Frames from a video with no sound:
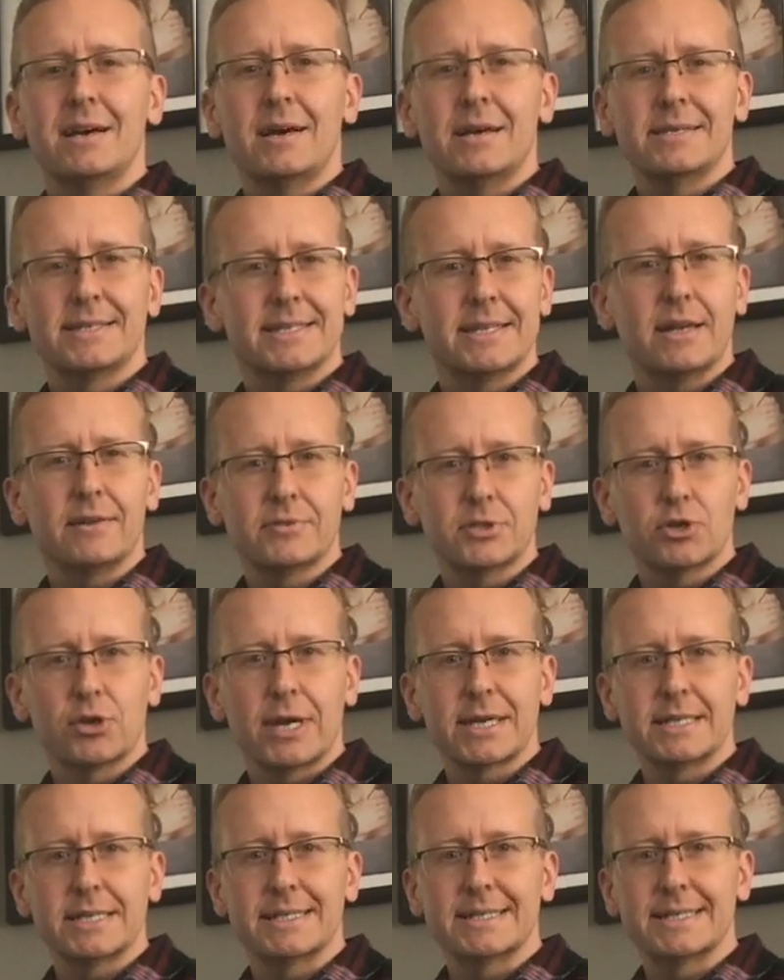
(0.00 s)

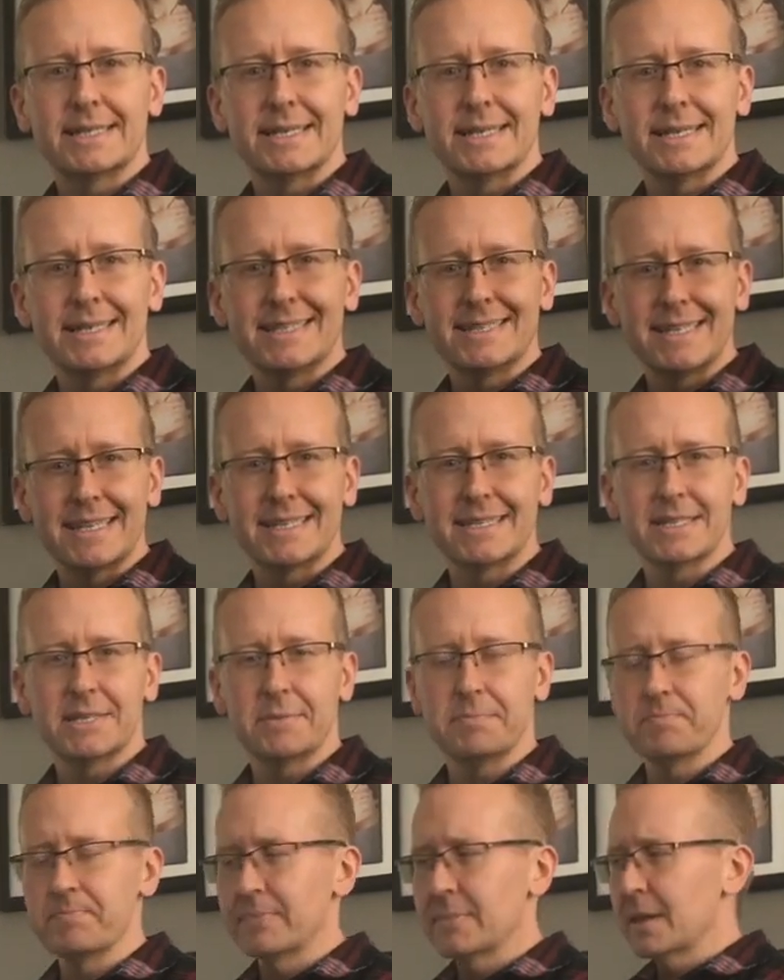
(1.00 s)
self-directed
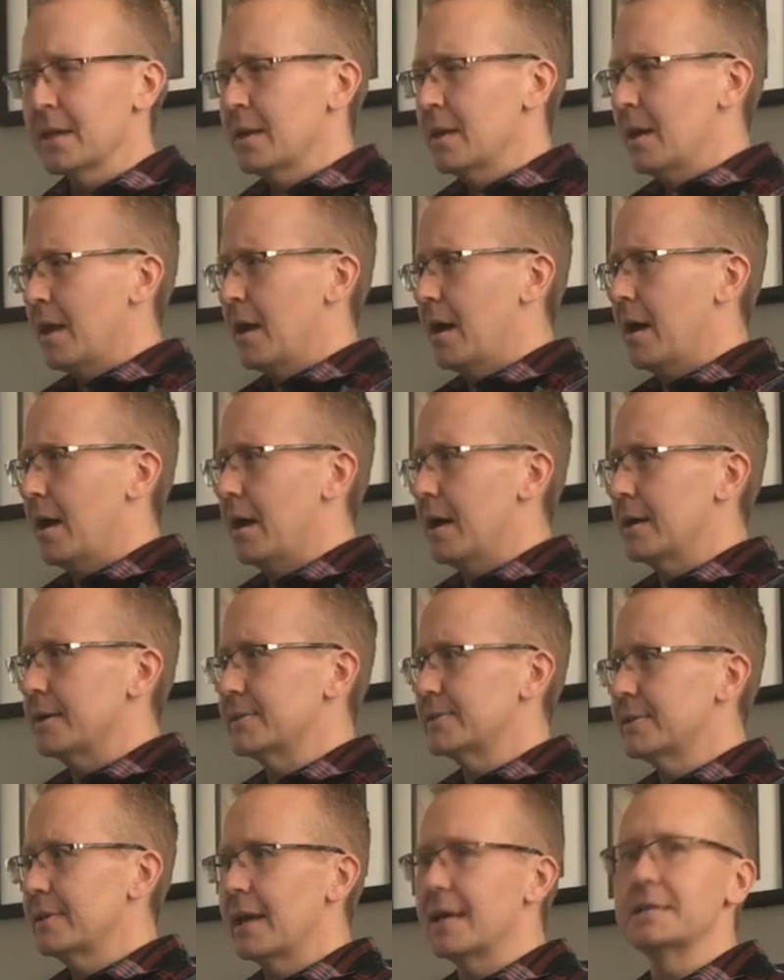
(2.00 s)
system
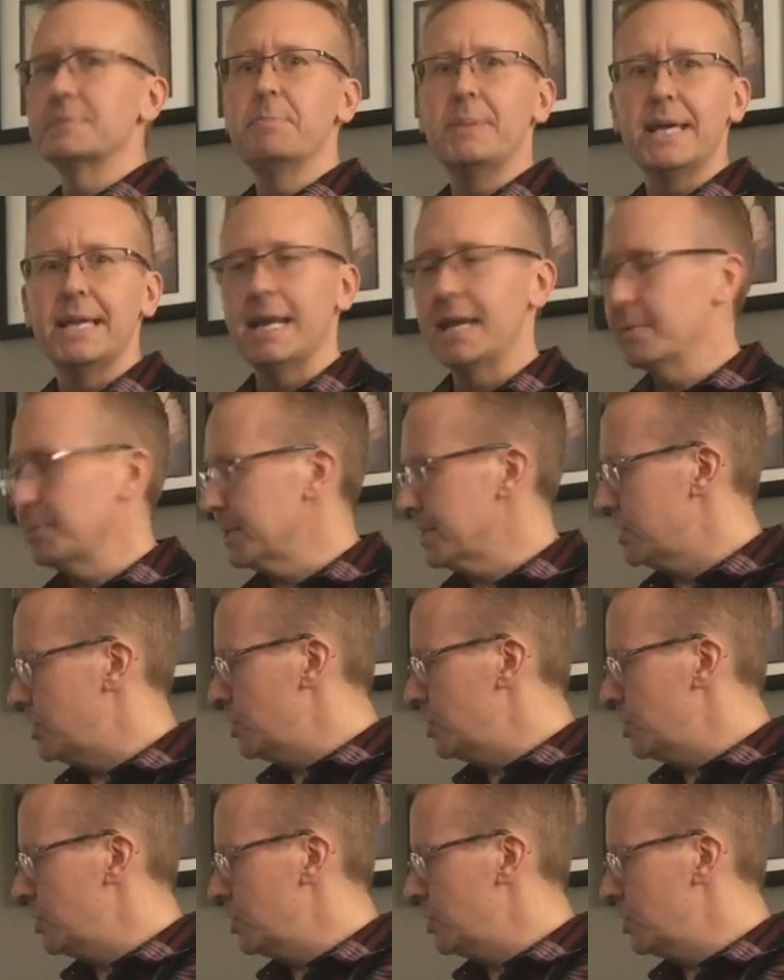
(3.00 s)
as, as being able to